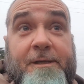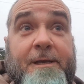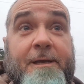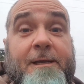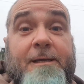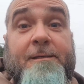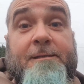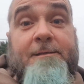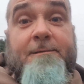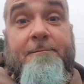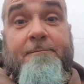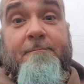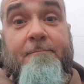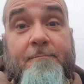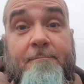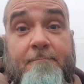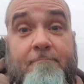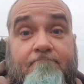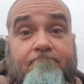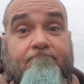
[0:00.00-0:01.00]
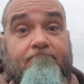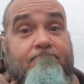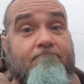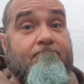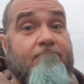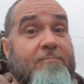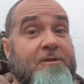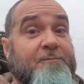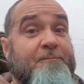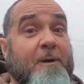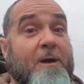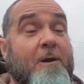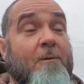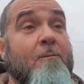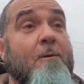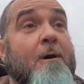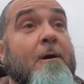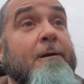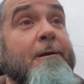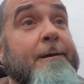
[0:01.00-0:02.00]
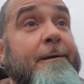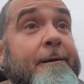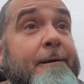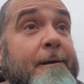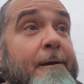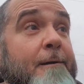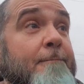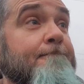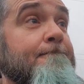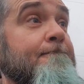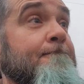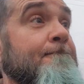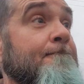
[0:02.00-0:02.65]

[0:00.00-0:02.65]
this? Is this marijuana? Yep.